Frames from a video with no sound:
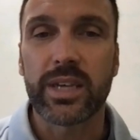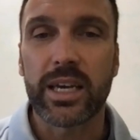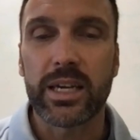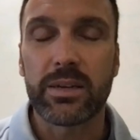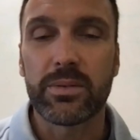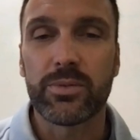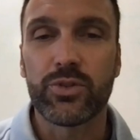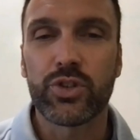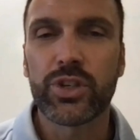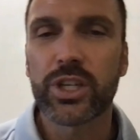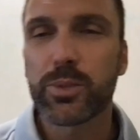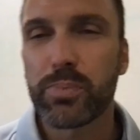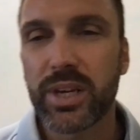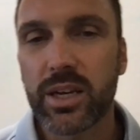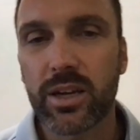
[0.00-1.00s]
And
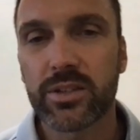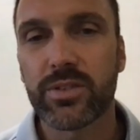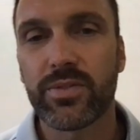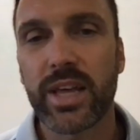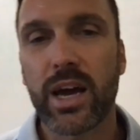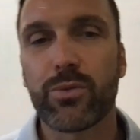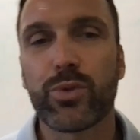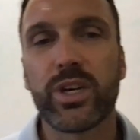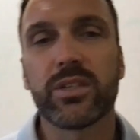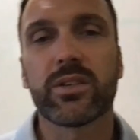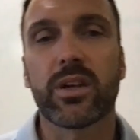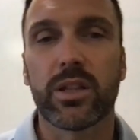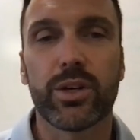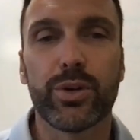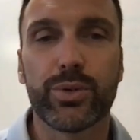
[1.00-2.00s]
just because of that reason
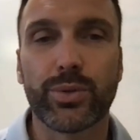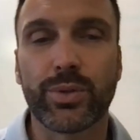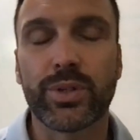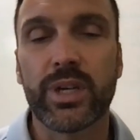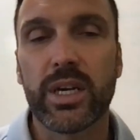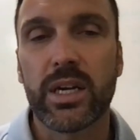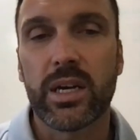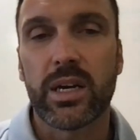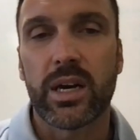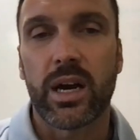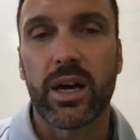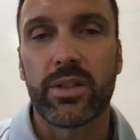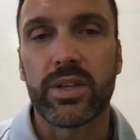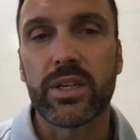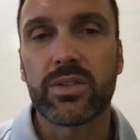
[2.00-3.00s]
alone,
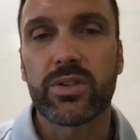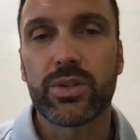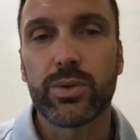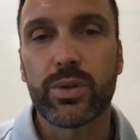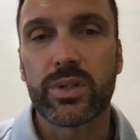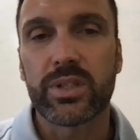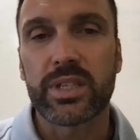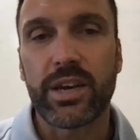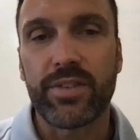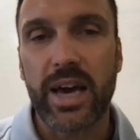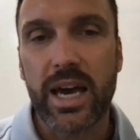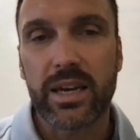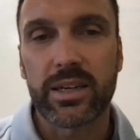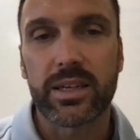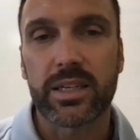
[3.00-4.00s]
uh, these students have
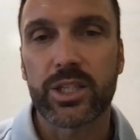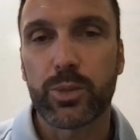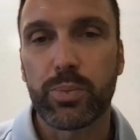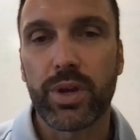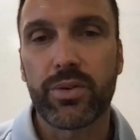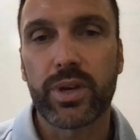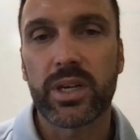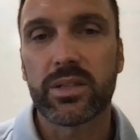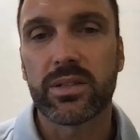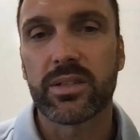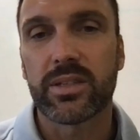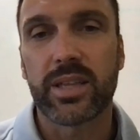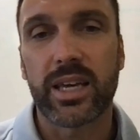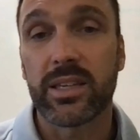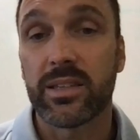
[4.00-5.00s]
had an
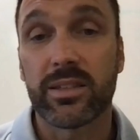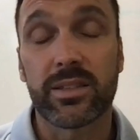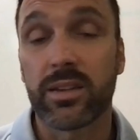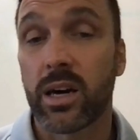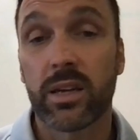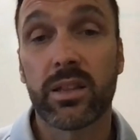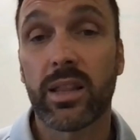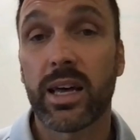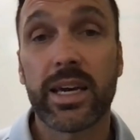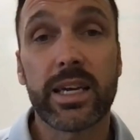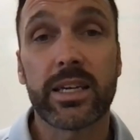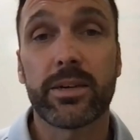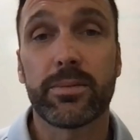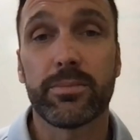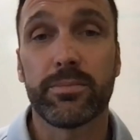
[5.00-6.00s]
experience that is
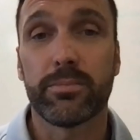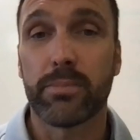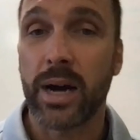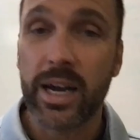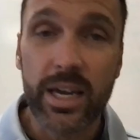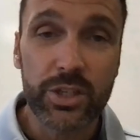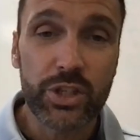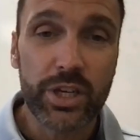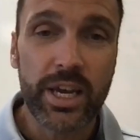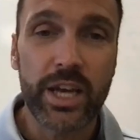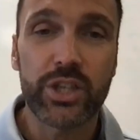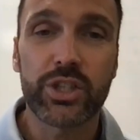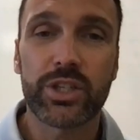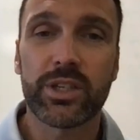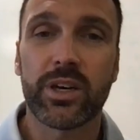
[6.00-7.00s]
unlike my
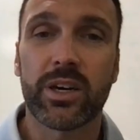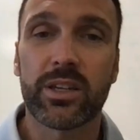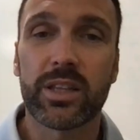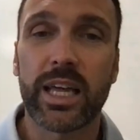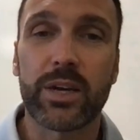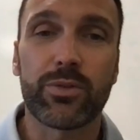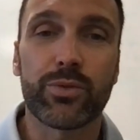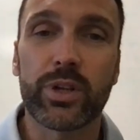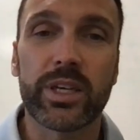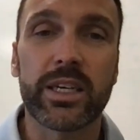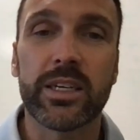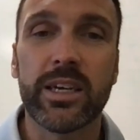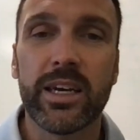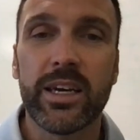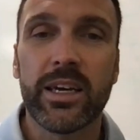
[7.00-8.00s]
education, unlike
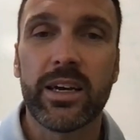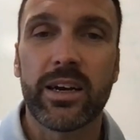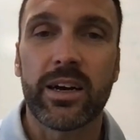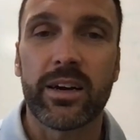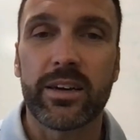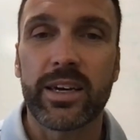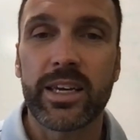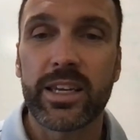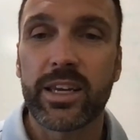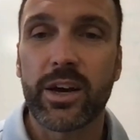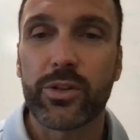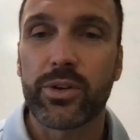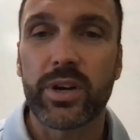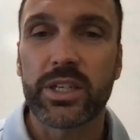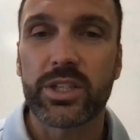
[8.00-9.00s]
really uh, any
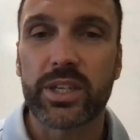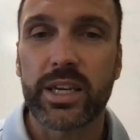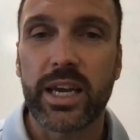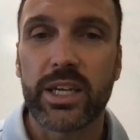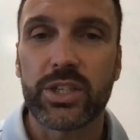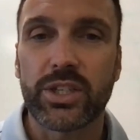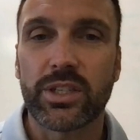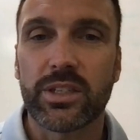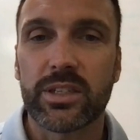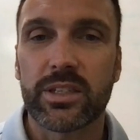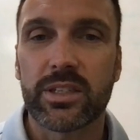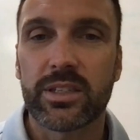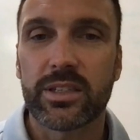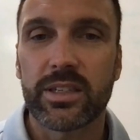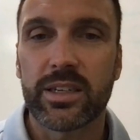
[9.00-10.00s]
other education
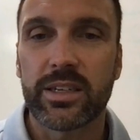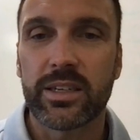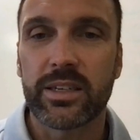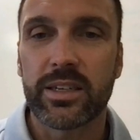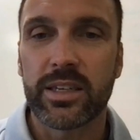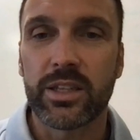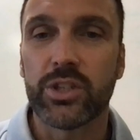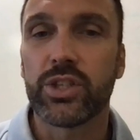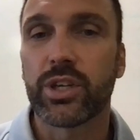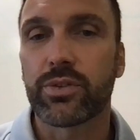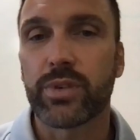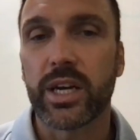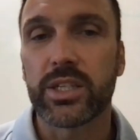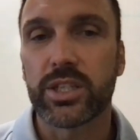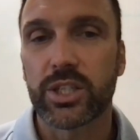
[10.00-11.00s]
uh, in the
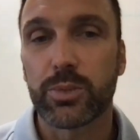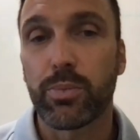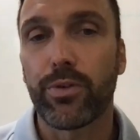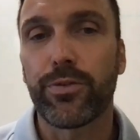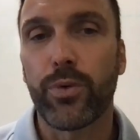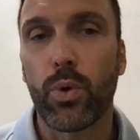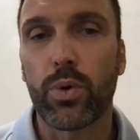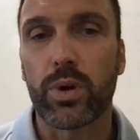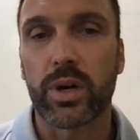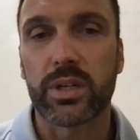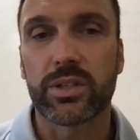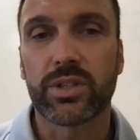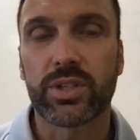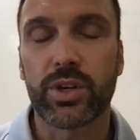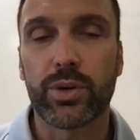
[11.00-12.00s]
generations before
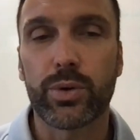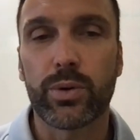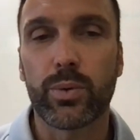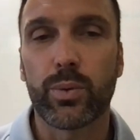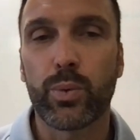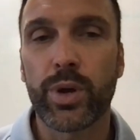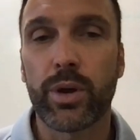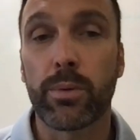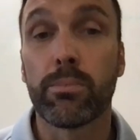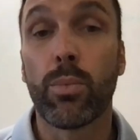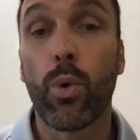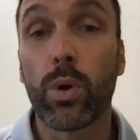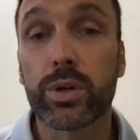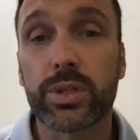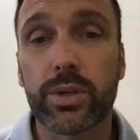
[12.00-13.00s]
us. So we are
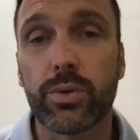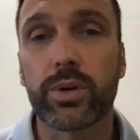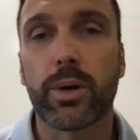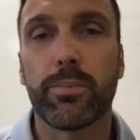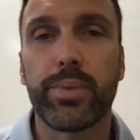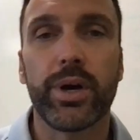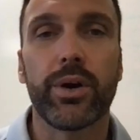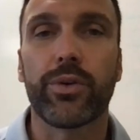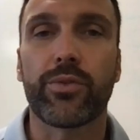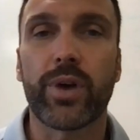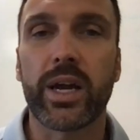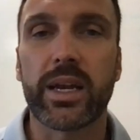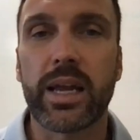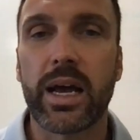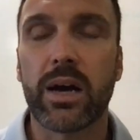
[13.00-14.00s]
more so compelled
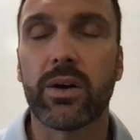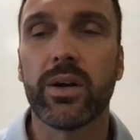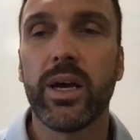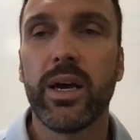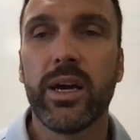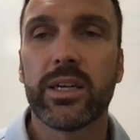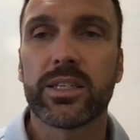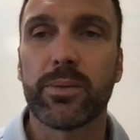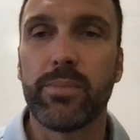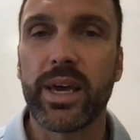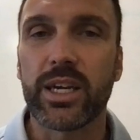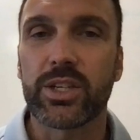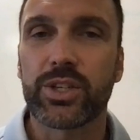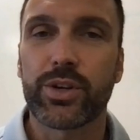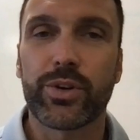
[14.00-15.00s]
right now to
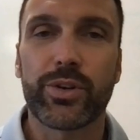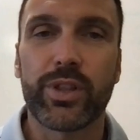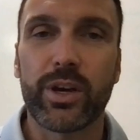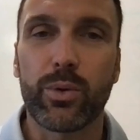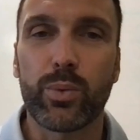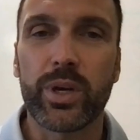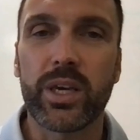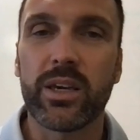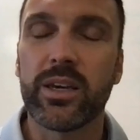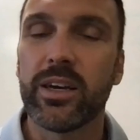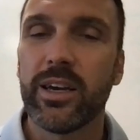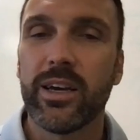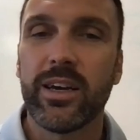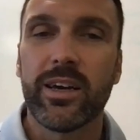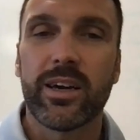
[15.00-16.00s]
make sure that we
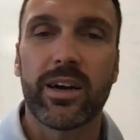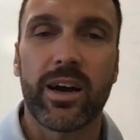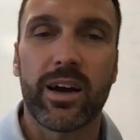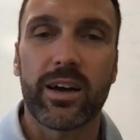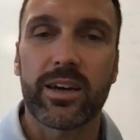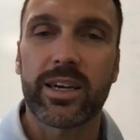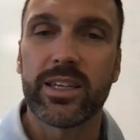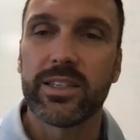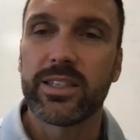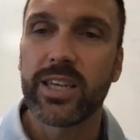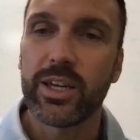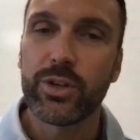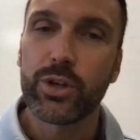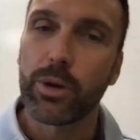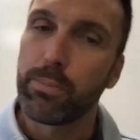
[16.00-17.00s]
uh,
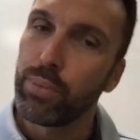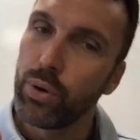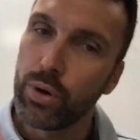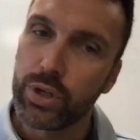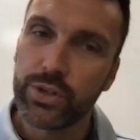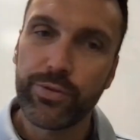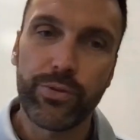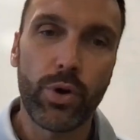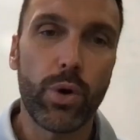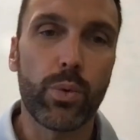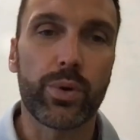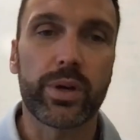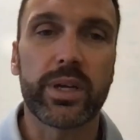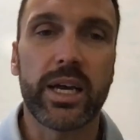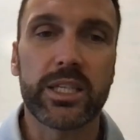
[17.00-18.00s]
continue to push
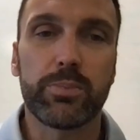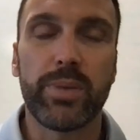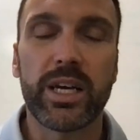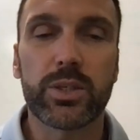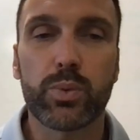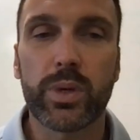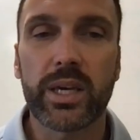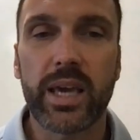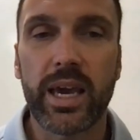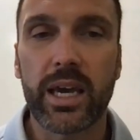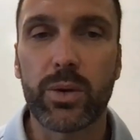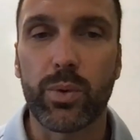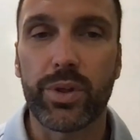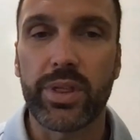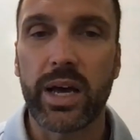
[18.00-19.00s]
forward as best we
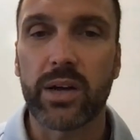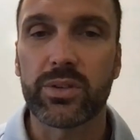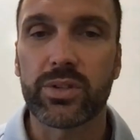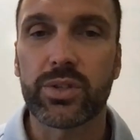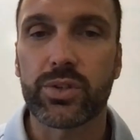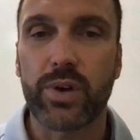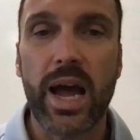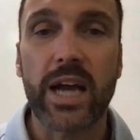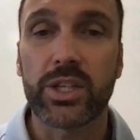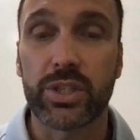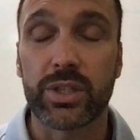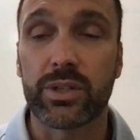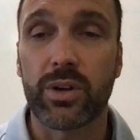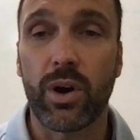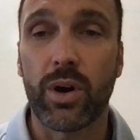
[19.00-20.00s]
can without
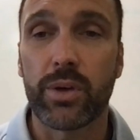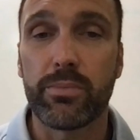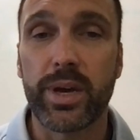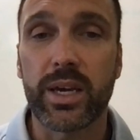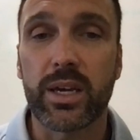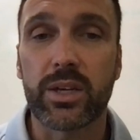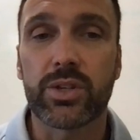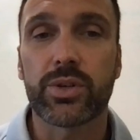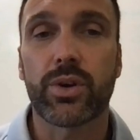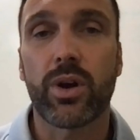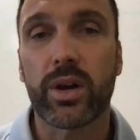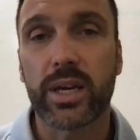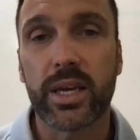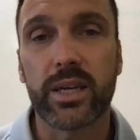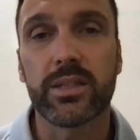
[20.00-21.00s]
distraction on making sure
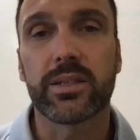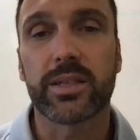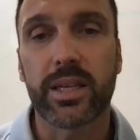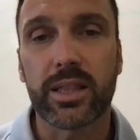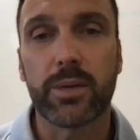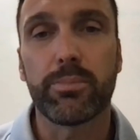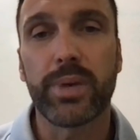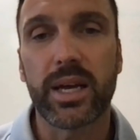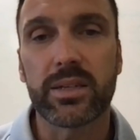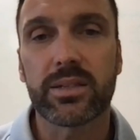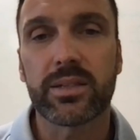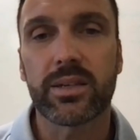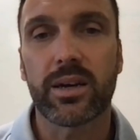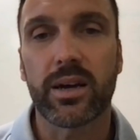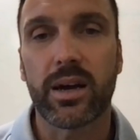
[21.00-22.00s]
our kids get the
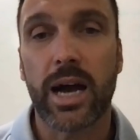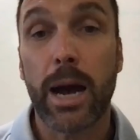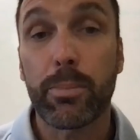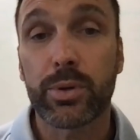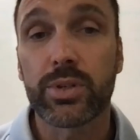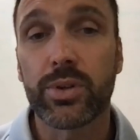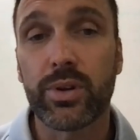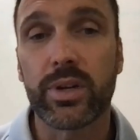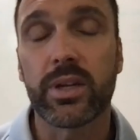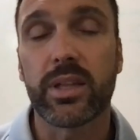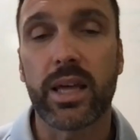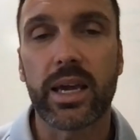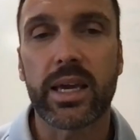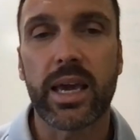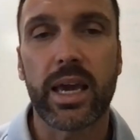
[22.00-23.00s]
best uh, opportunity
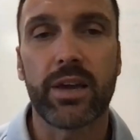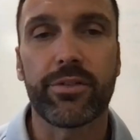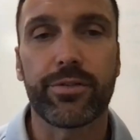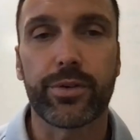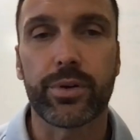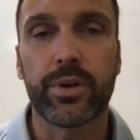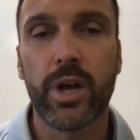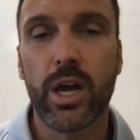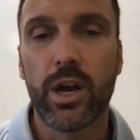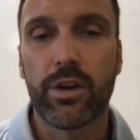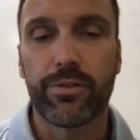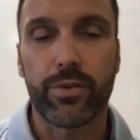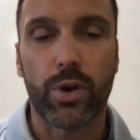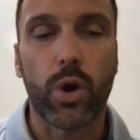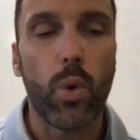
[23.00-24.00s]
they can for,
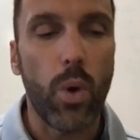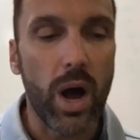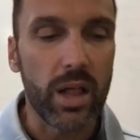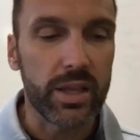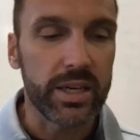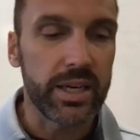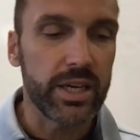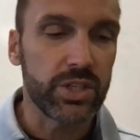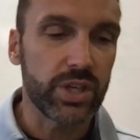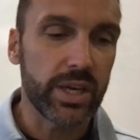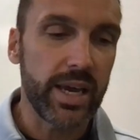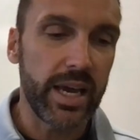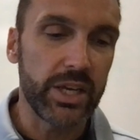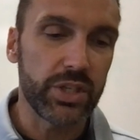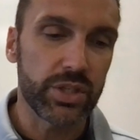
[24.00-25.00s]
for a quality
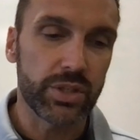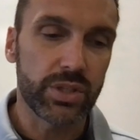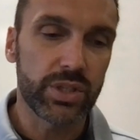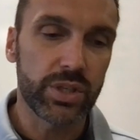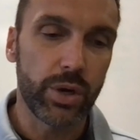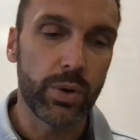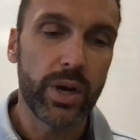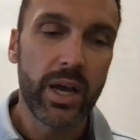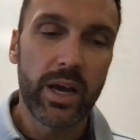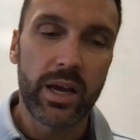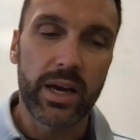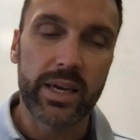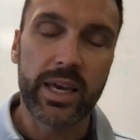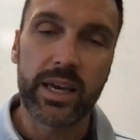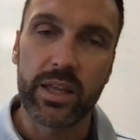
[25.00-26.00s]
education. So,
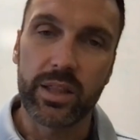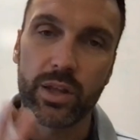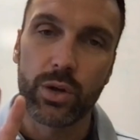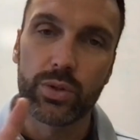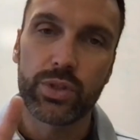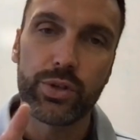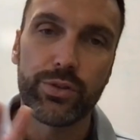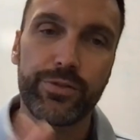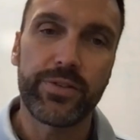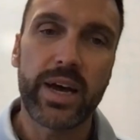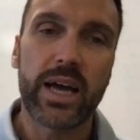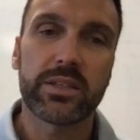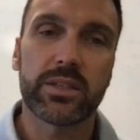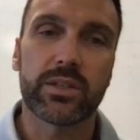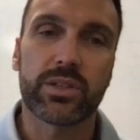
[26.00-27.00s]
again, those two
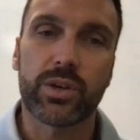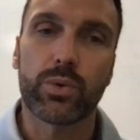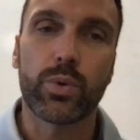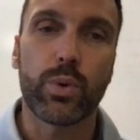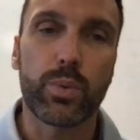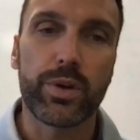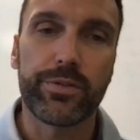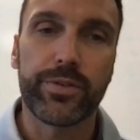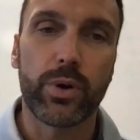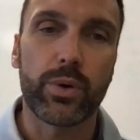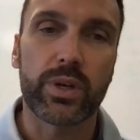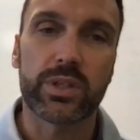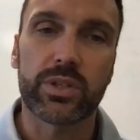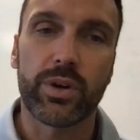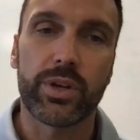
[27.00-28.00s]
facets are what we
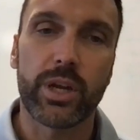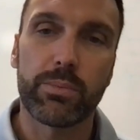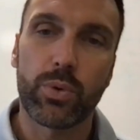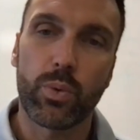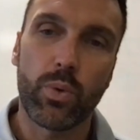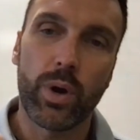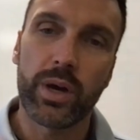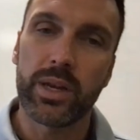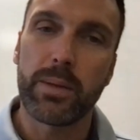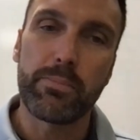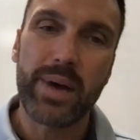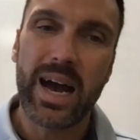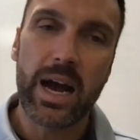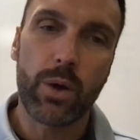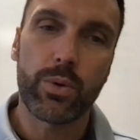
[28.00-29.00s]
focus on. Number one,
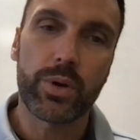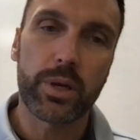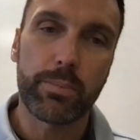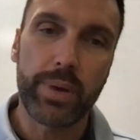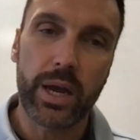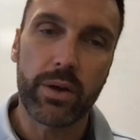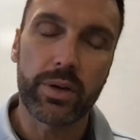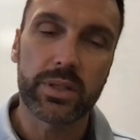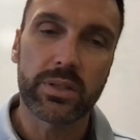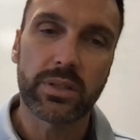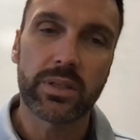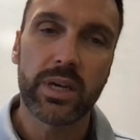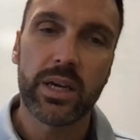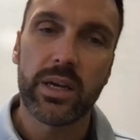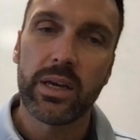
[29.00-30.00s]
empowering parents.